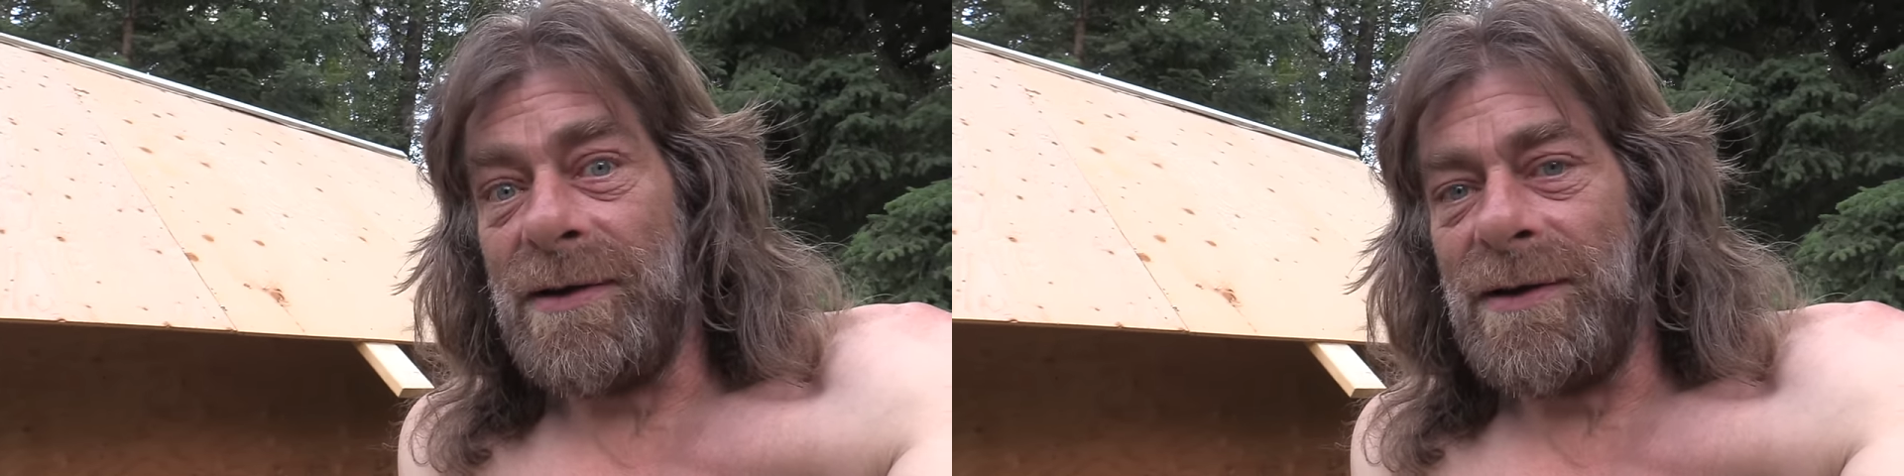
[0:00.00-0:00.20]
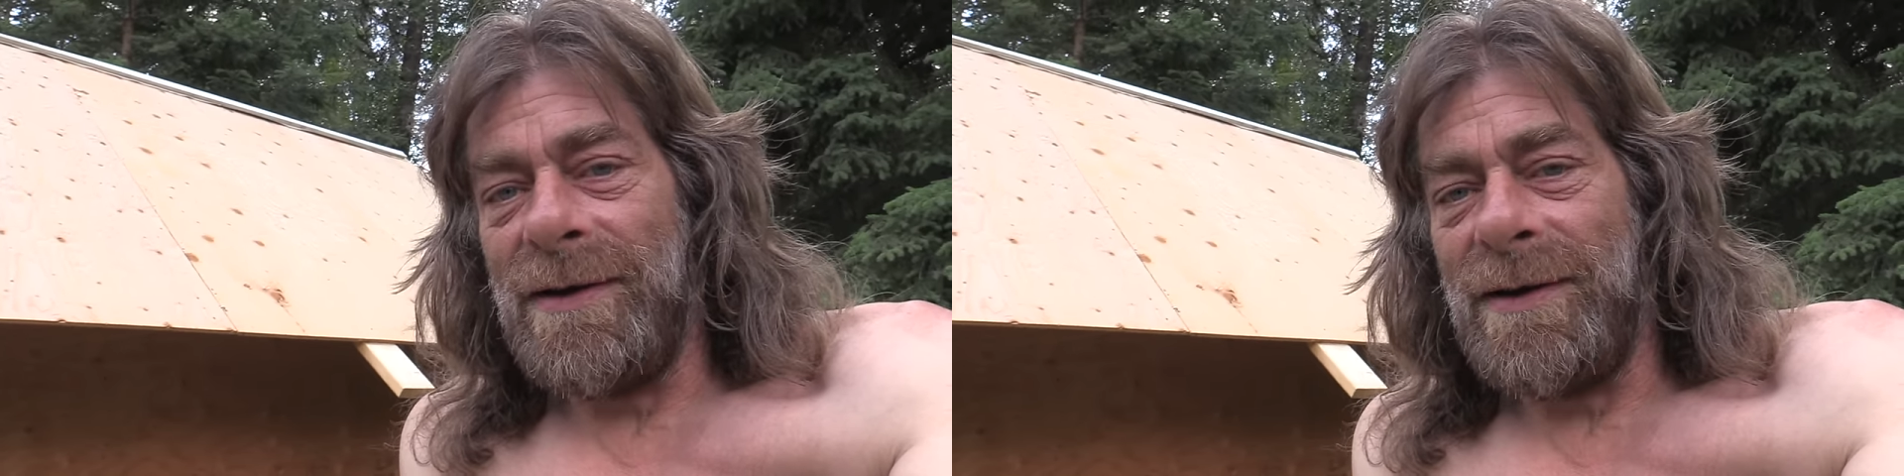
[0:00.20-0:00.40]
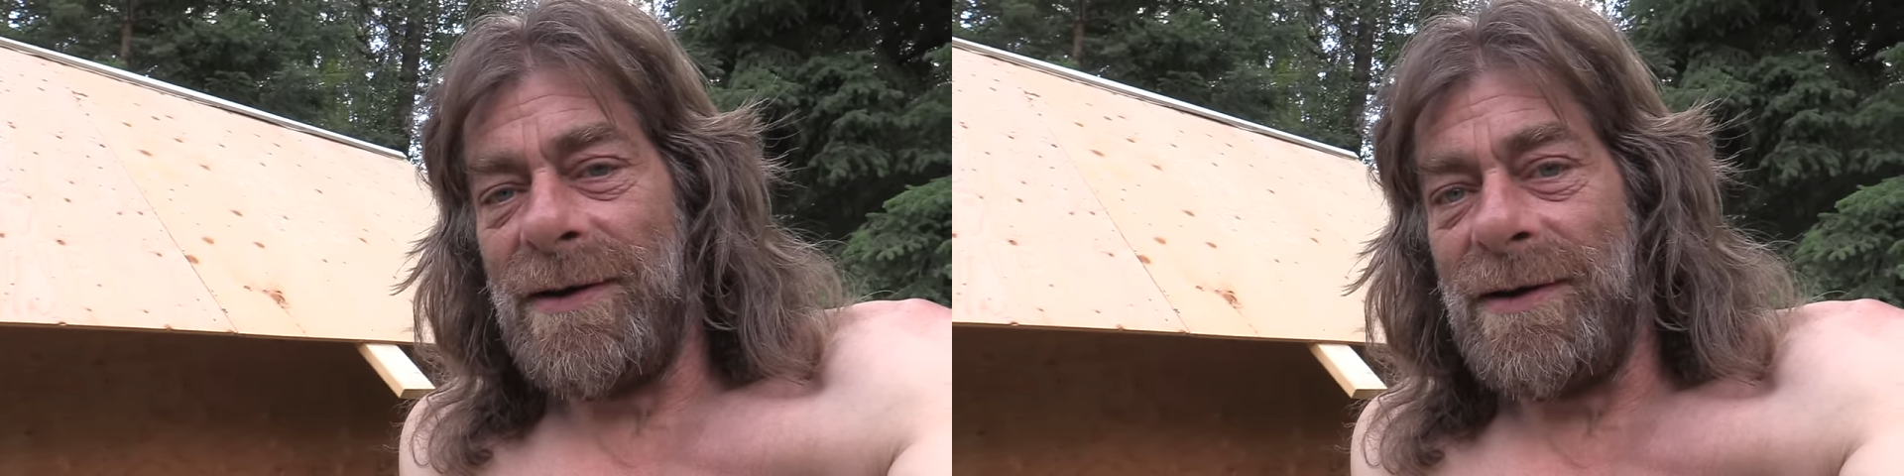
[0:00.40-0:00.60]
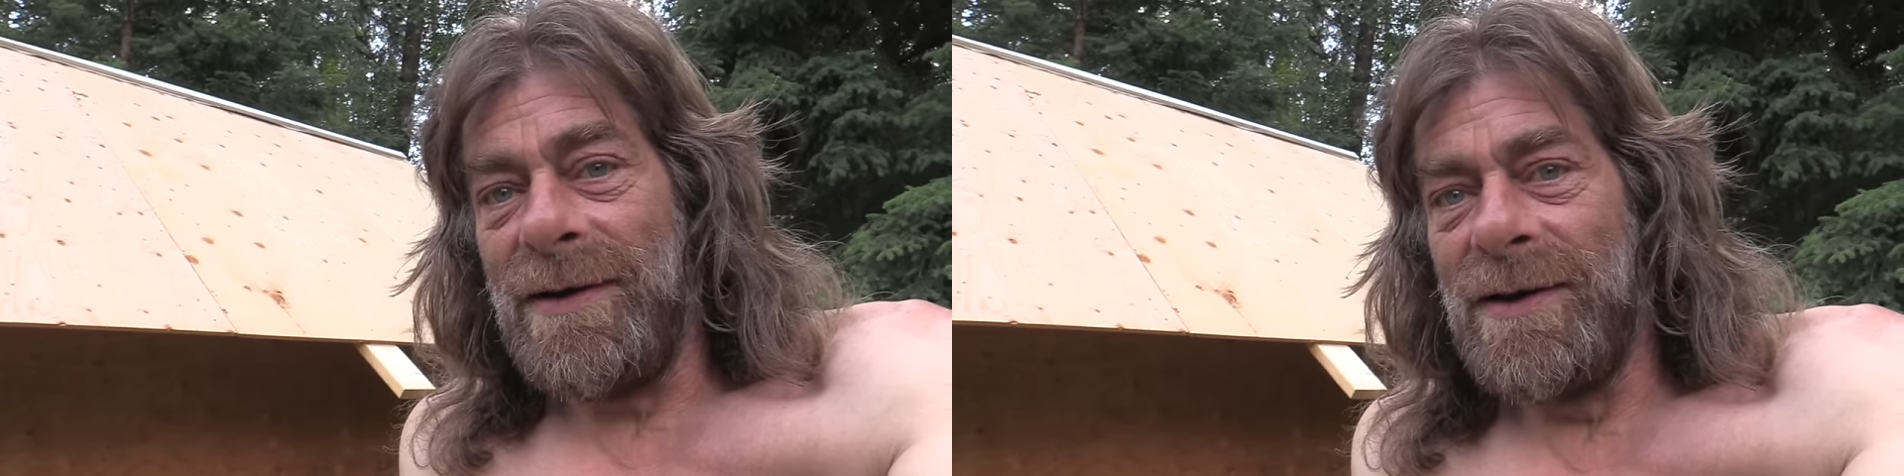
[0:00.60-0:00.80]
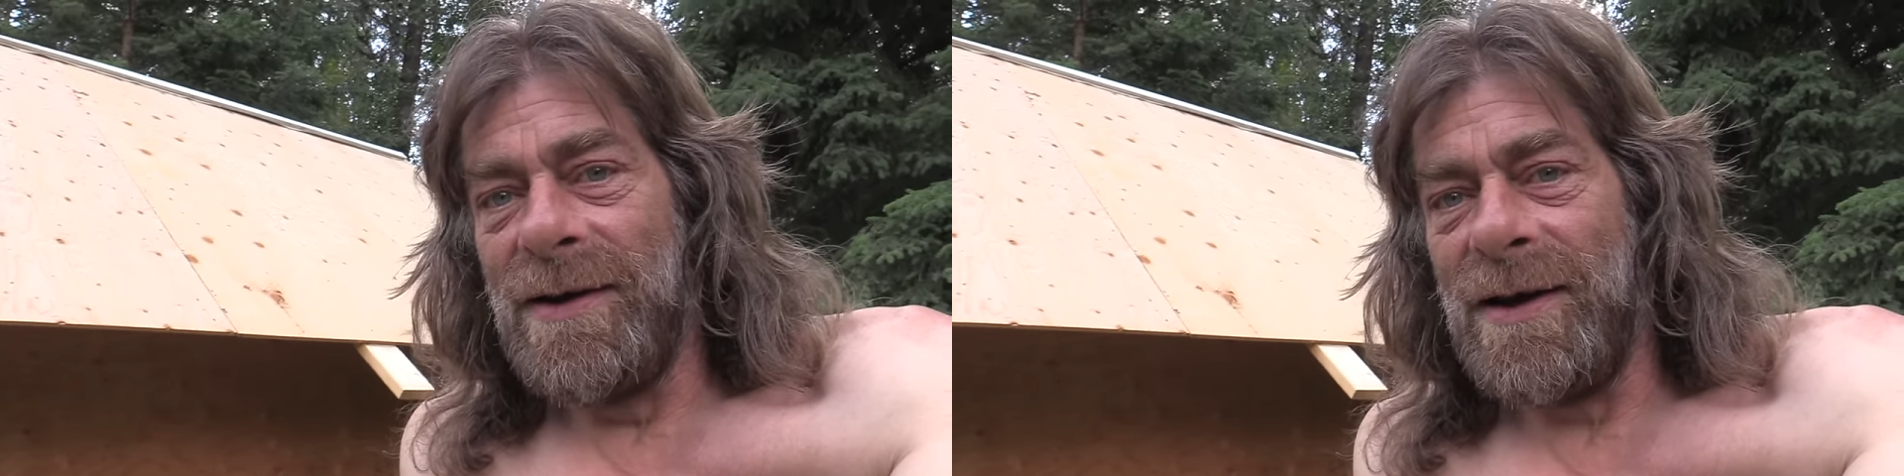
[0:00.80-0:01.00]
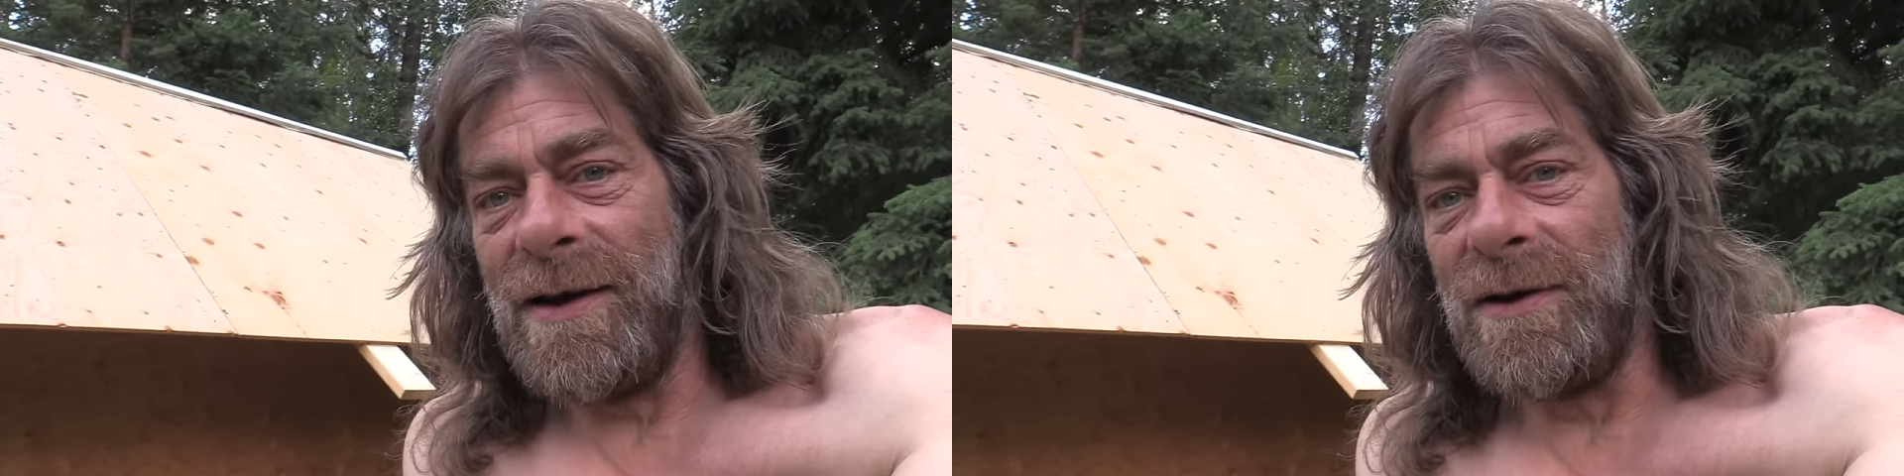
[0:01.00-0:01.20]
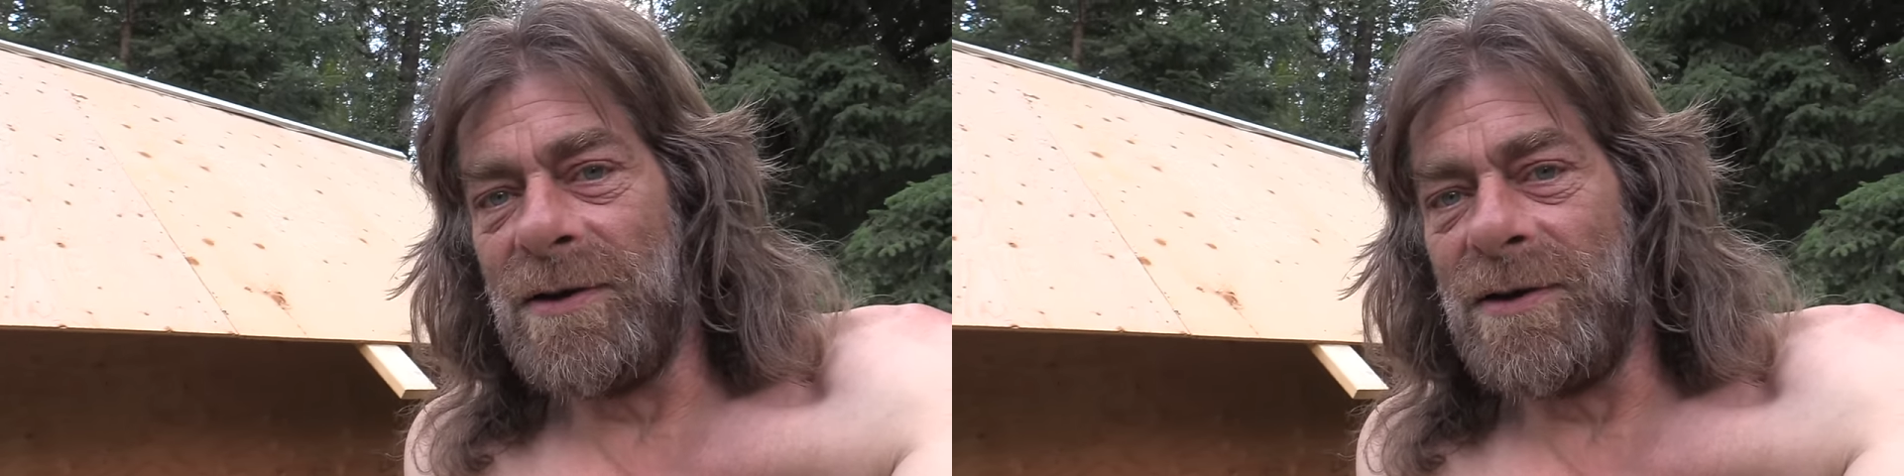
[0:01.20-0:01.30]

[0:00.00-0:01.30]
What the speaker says: a hang